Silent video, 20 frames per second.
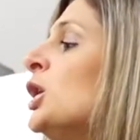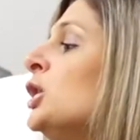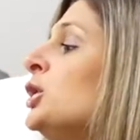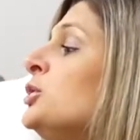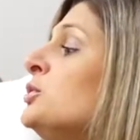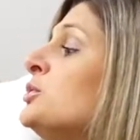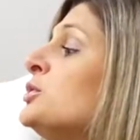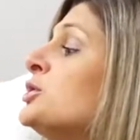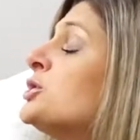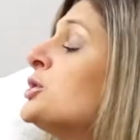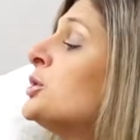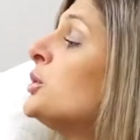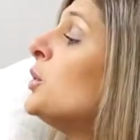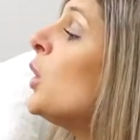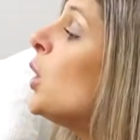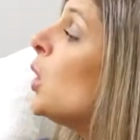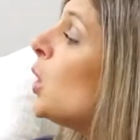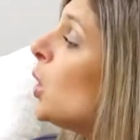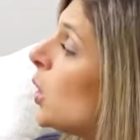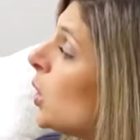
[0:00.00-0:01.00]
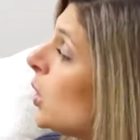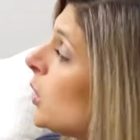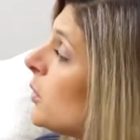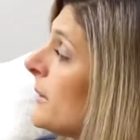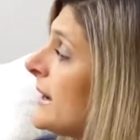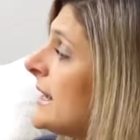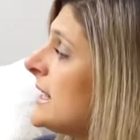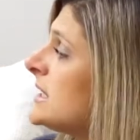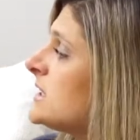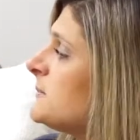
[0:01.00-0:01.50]
You should
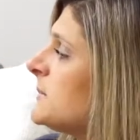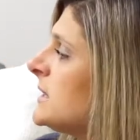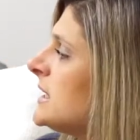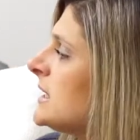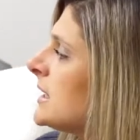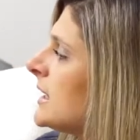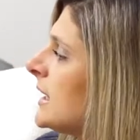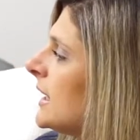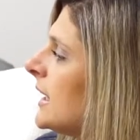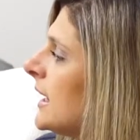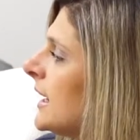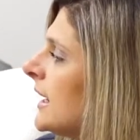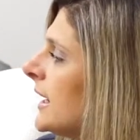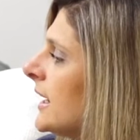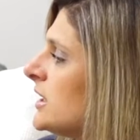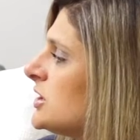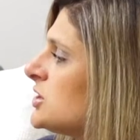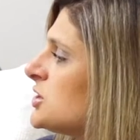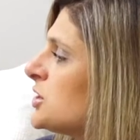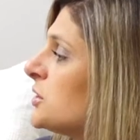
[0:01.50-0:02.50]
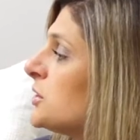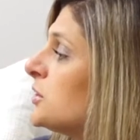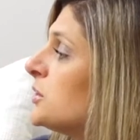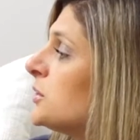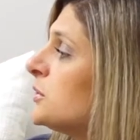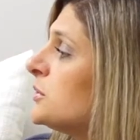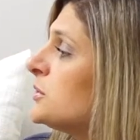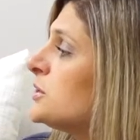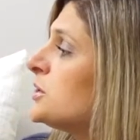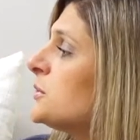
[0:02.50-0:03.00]
always be kind to
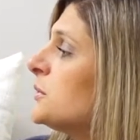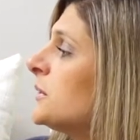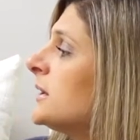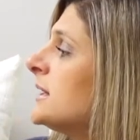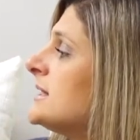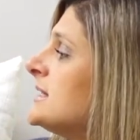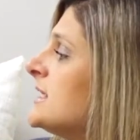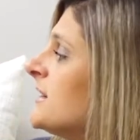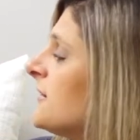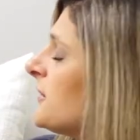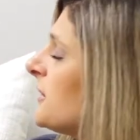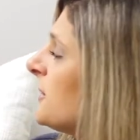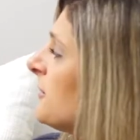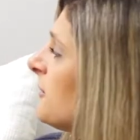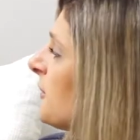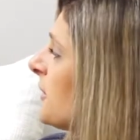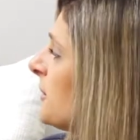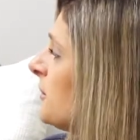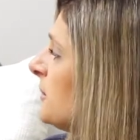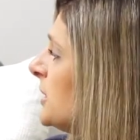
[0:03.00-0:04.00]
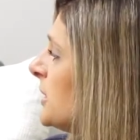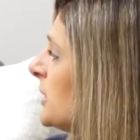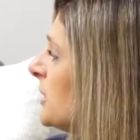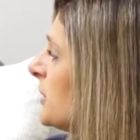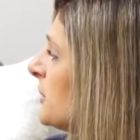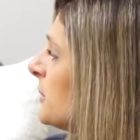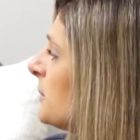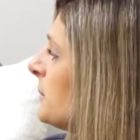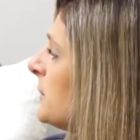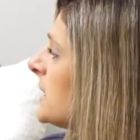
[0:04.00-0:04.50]
those who are different from
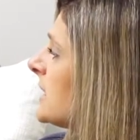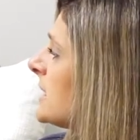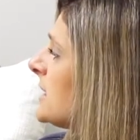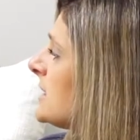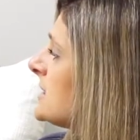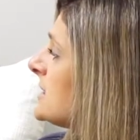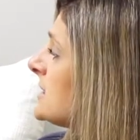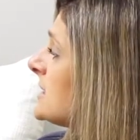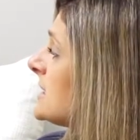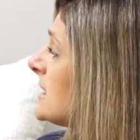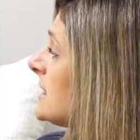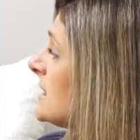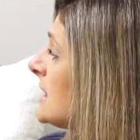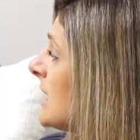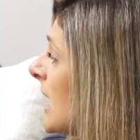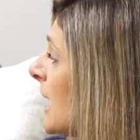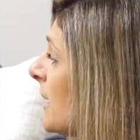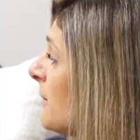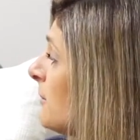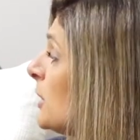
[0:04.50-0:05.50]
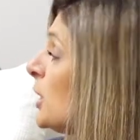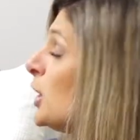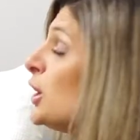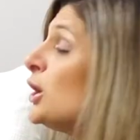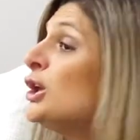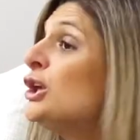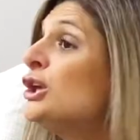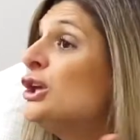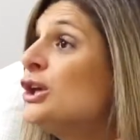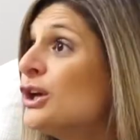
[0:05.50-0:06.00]
you, because to them,
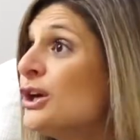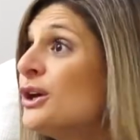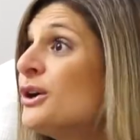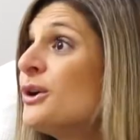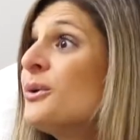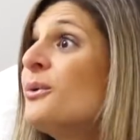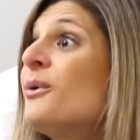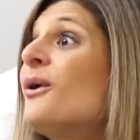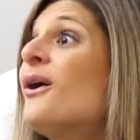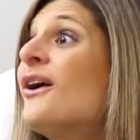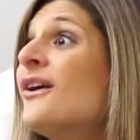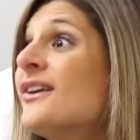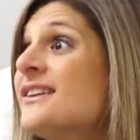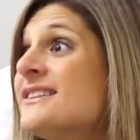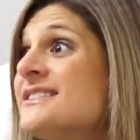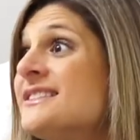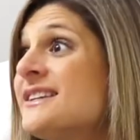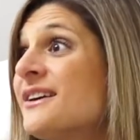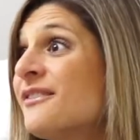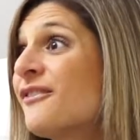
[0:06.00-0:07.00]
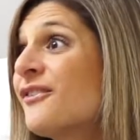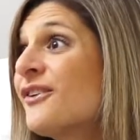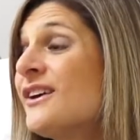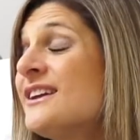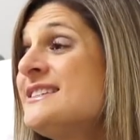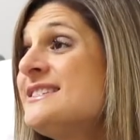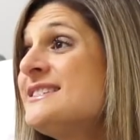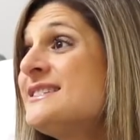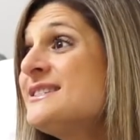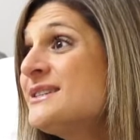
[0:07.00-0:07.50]
you are
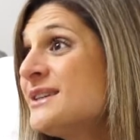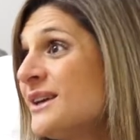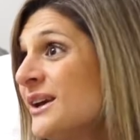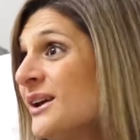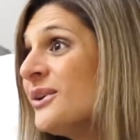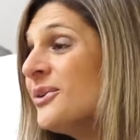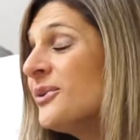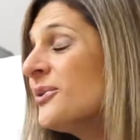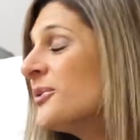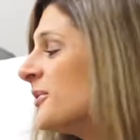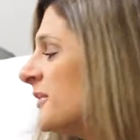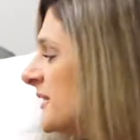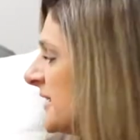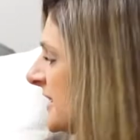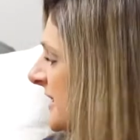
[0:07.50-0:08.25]
different too.